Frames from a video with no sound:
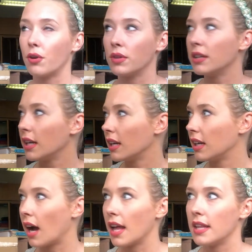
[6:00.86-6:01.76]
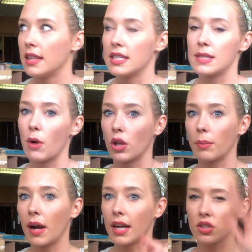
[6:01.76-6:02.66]
only gotten the smaller
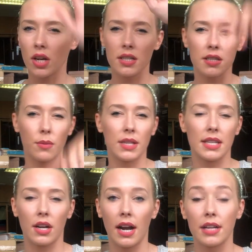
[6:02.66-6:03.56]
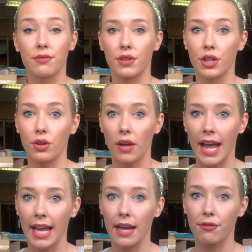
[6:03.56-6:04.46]
pocket charts, the ones that are kind of vertical
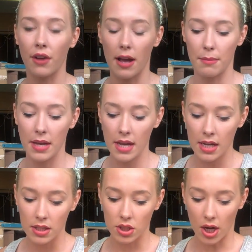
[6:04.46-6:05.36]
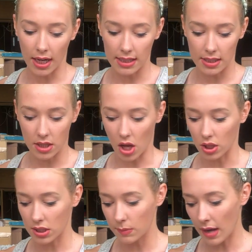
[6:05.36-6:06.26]
hanging from Target's
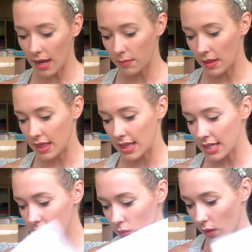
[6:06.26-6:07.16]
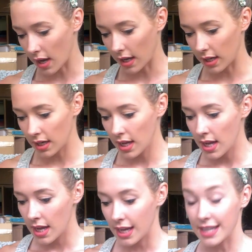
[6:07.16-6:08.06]
Dollar Spot, but this one
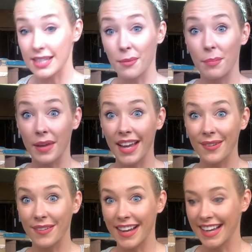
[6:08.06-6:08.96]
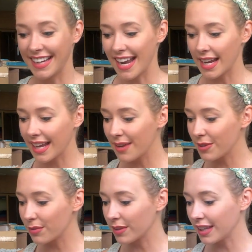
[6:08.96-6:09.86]
is a big one, and it came
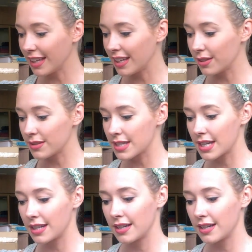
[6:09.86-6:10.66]
with really cute